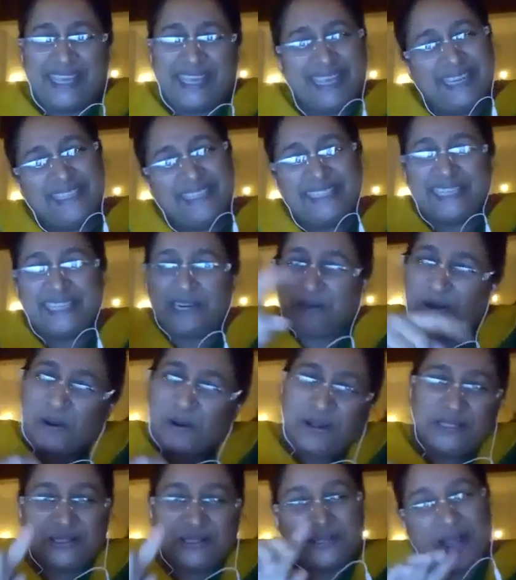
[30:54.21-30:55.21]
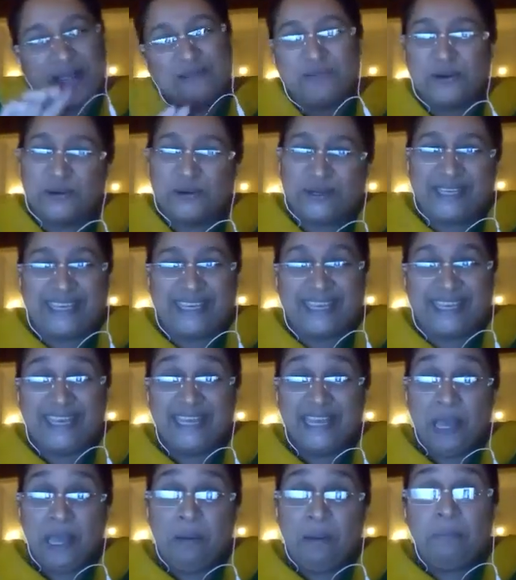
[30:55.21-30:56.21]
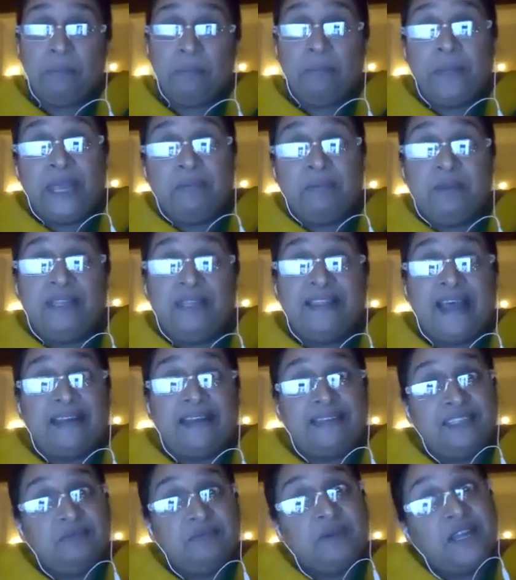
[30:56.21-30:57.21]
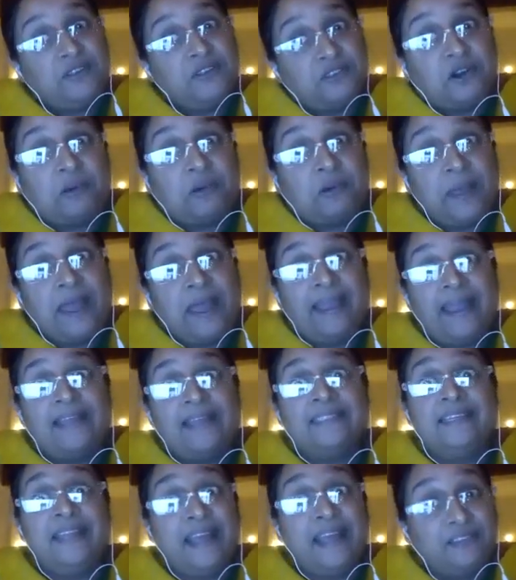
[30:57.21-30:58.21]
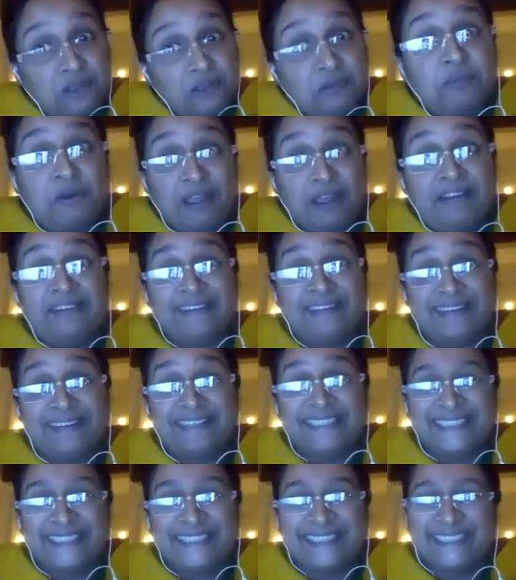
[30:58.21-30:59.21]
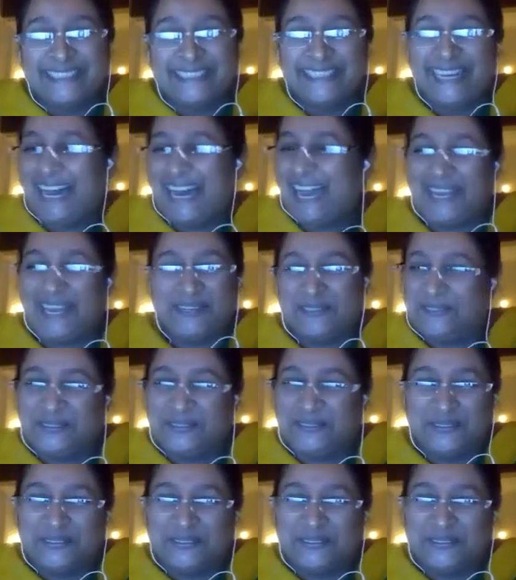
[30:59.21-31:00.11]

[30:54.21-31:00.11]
In zero also I'm okay. Maybe that is my drawback as an entrepreneur. I don't know.